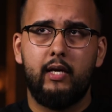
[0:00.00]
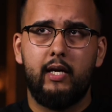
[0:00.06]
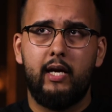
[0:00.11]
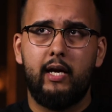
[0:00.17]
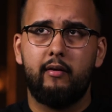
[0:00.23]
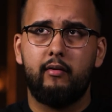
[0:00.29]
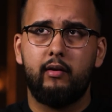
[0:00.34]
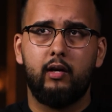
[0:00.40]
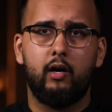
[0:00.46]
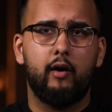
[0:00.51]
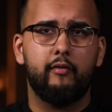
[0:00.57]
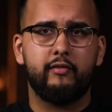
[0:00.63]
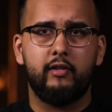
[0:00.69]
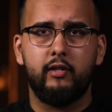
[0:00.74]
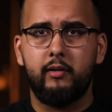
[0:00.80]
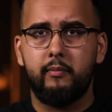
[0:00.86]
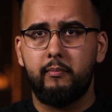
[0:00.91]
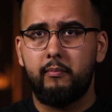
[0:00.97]
hearing
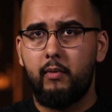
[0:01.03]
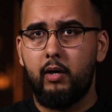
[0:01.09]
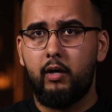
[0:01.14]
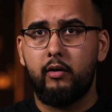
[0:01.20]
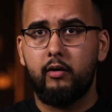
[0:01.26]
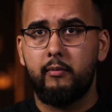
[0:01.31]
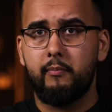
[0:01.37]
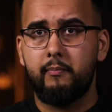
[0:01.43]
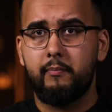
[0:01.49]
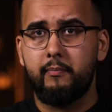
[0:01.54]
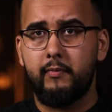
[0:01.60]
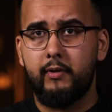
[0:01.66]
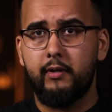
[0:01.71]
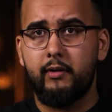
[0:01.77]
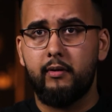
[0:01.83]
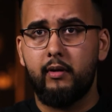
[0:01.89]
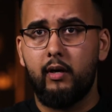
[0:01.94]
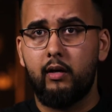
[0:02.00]
after Muharram, you
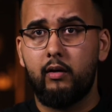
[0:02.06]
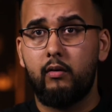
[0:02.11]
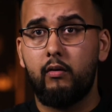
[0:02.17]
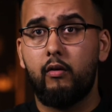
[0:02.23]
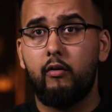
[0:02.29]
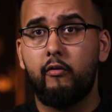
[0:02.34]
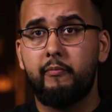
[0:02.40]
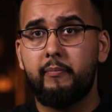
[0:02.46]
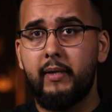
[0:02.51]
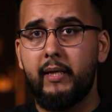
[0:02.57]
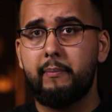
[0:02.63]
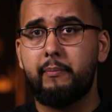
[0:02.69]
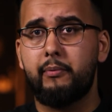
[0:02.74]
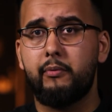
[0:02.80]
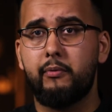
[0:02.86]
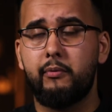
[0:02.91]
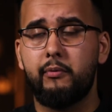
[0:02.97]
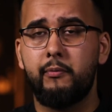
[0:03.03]
know, a lot of
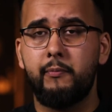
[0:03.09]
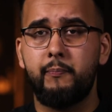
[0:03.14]
people